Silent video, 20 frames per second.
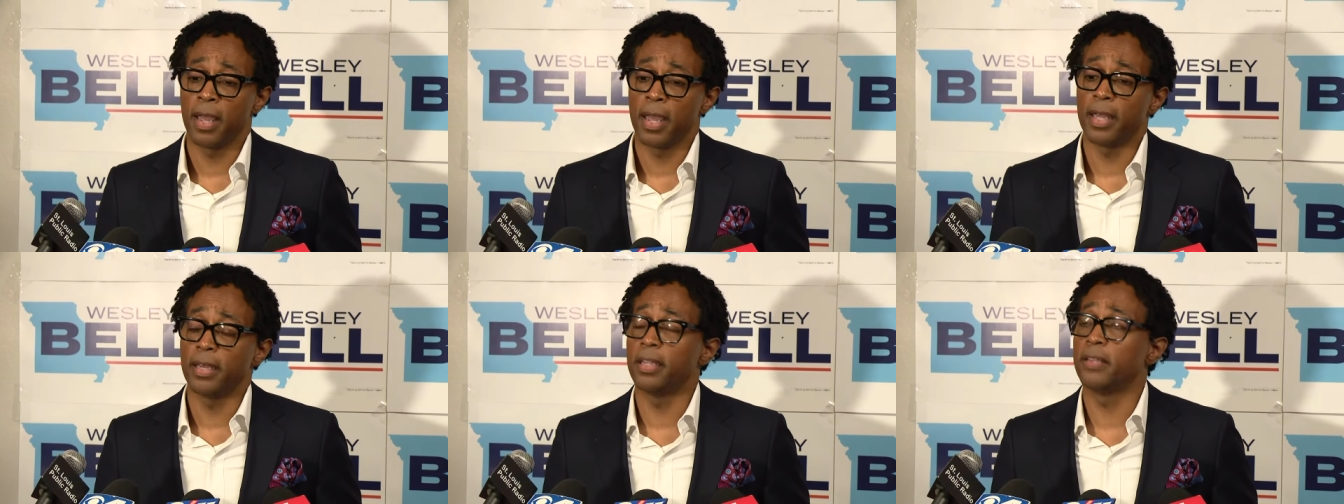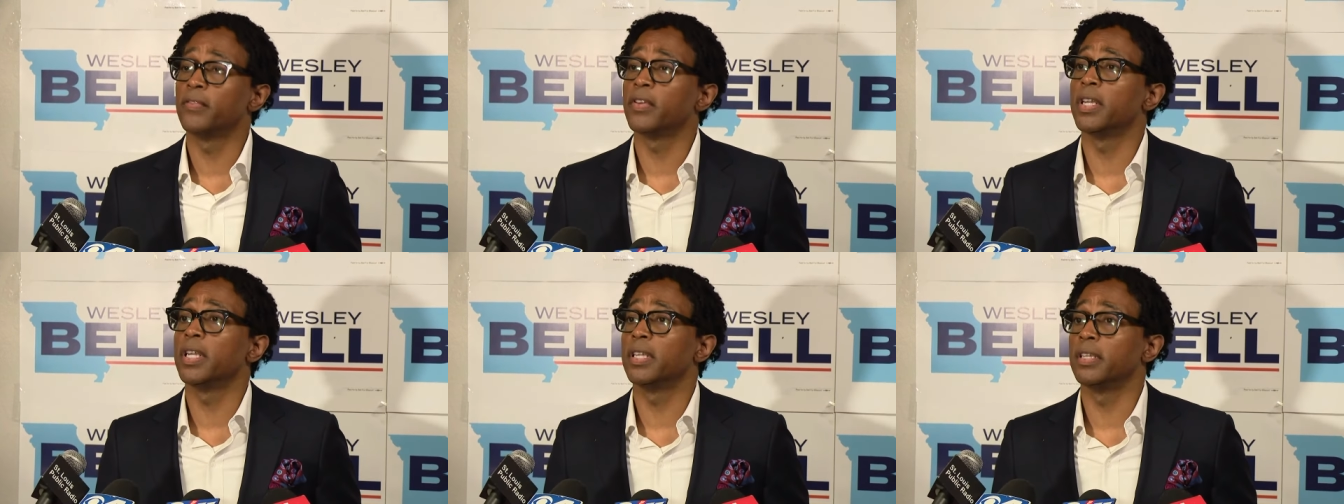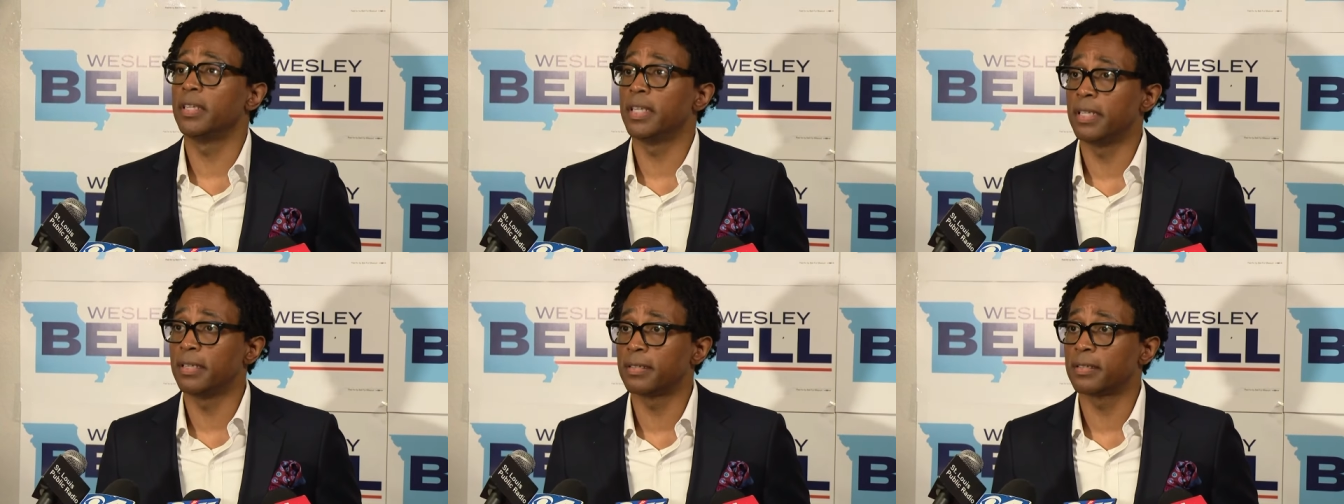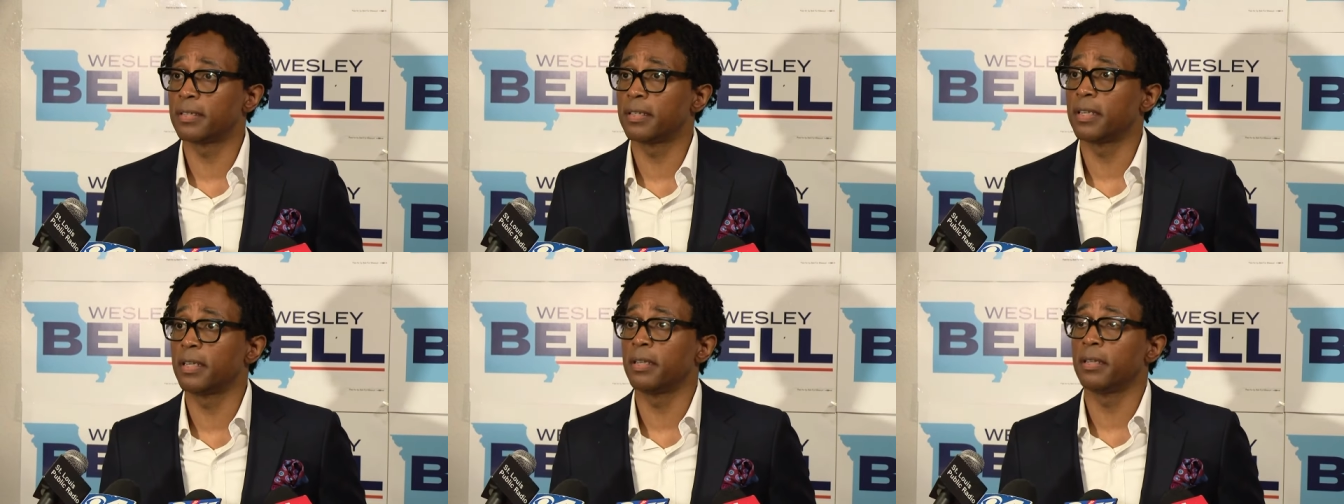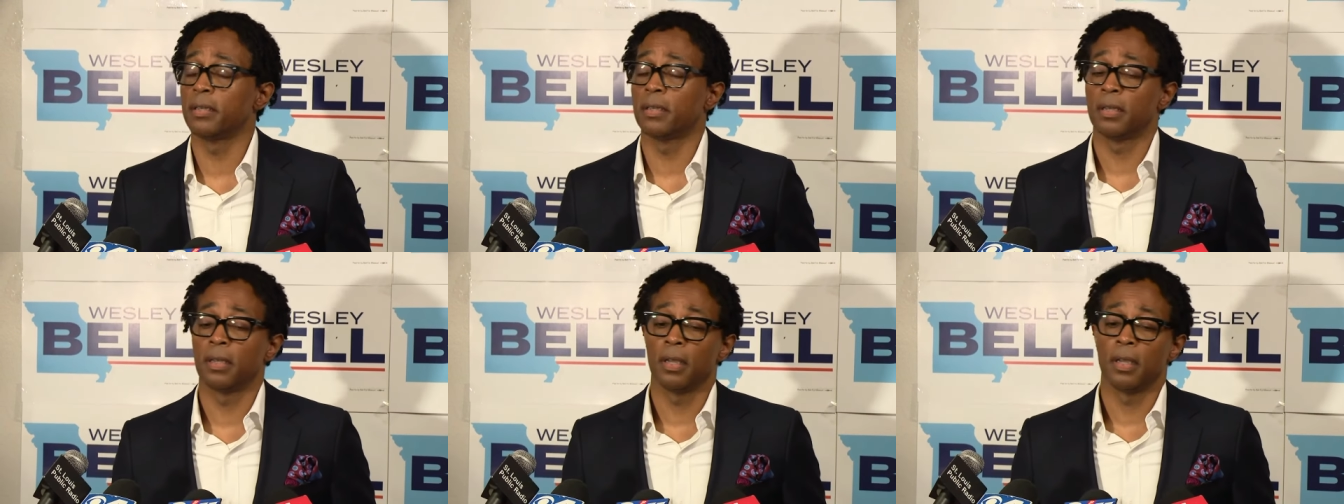and even in
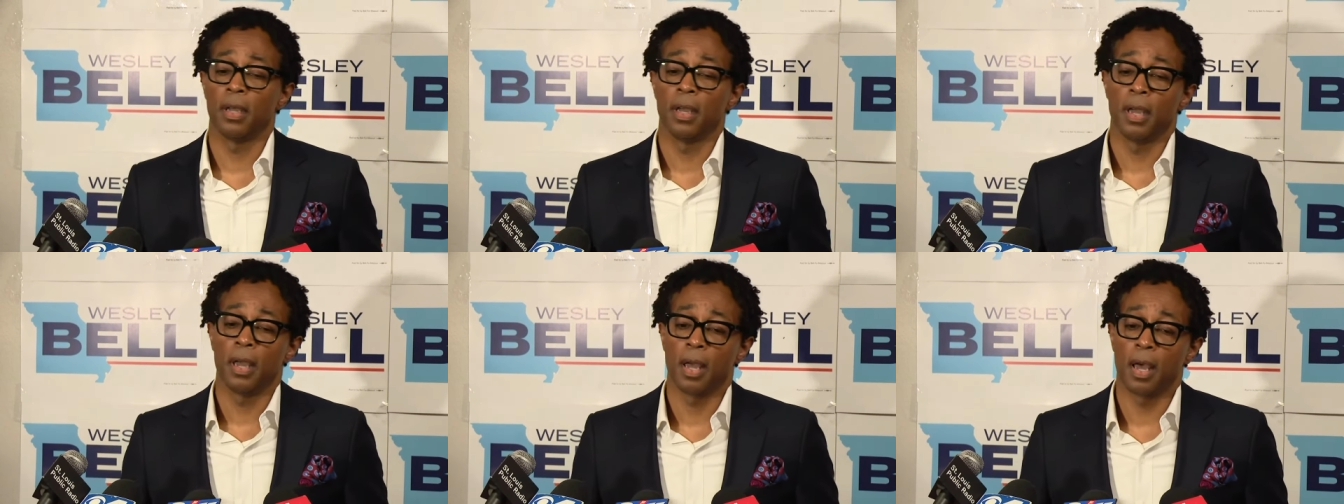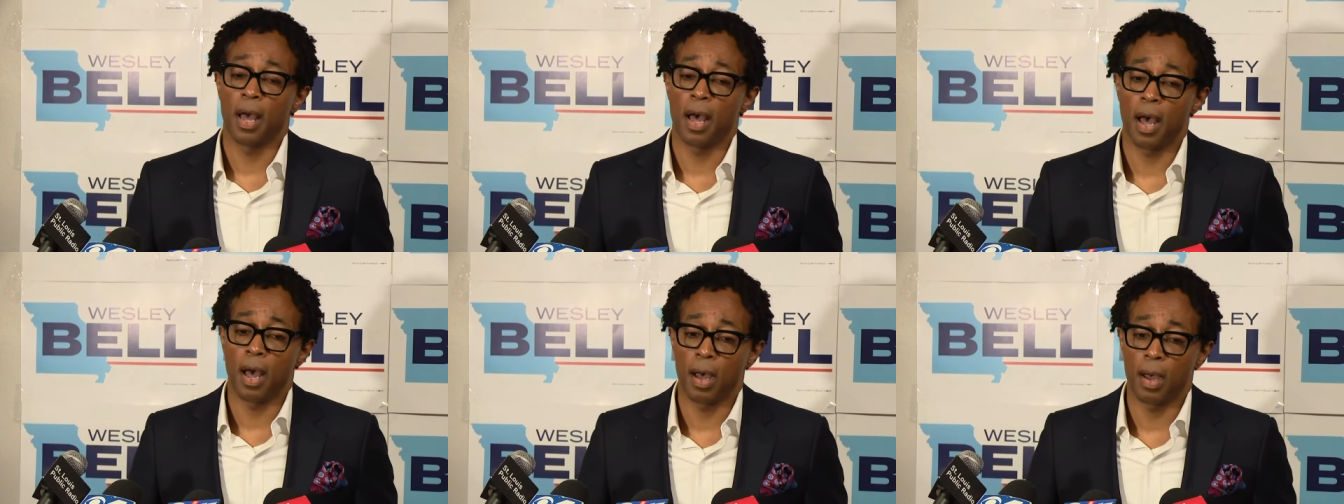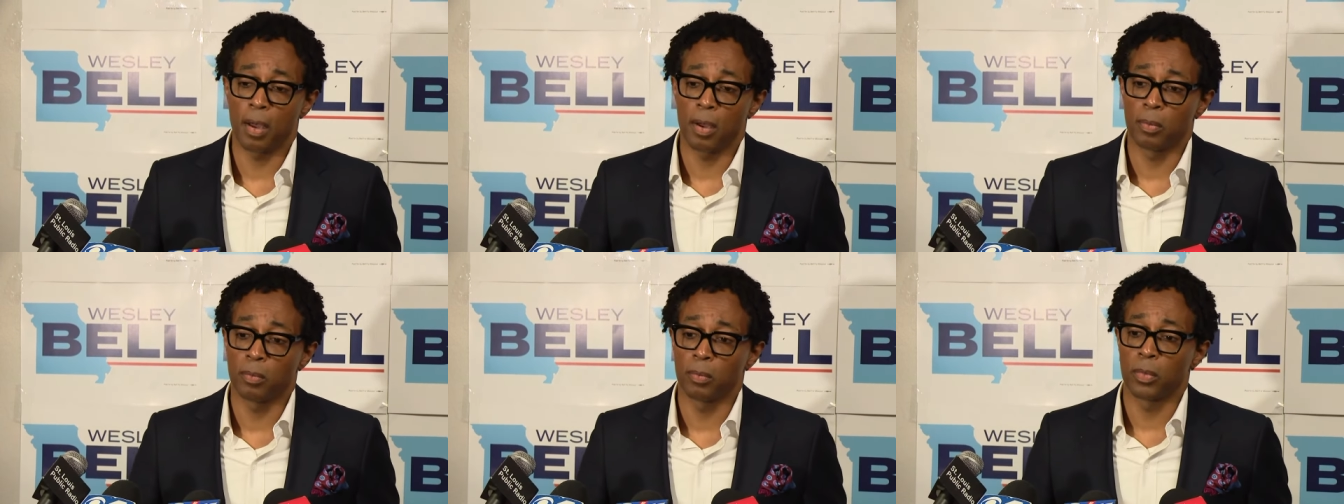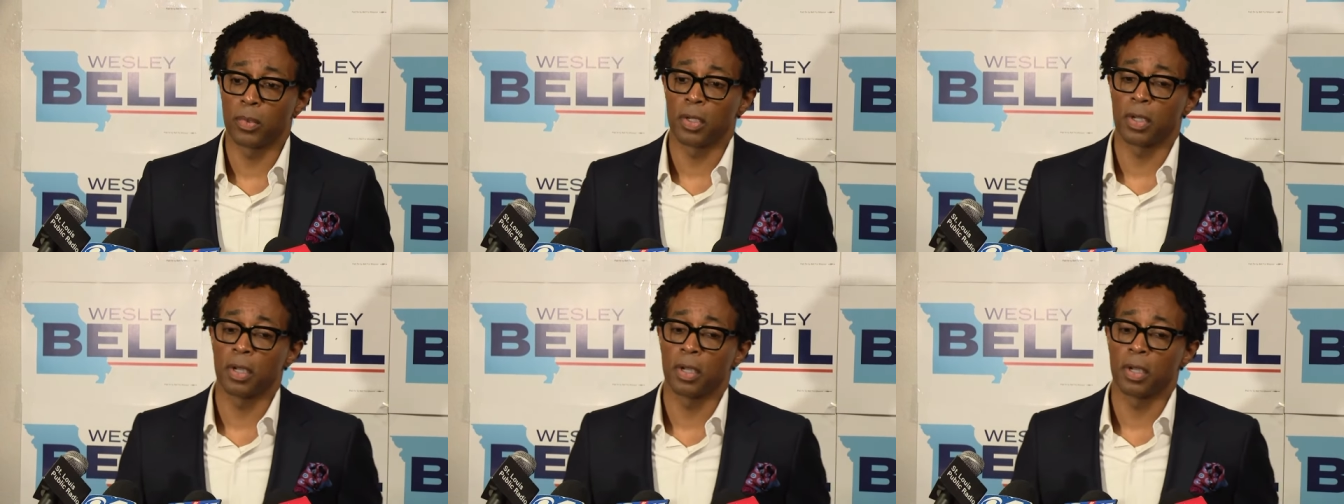DC, um,